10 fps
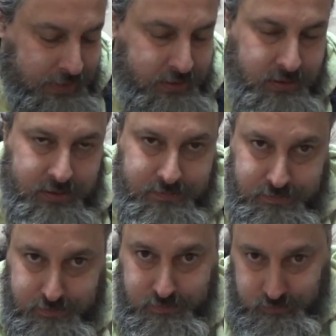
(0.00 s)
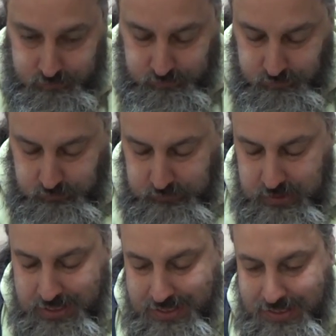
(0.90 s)
I took...
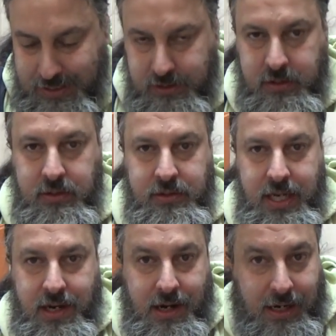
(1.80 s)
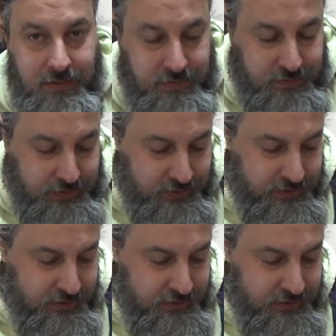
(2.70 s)
Uh, Tuesday off,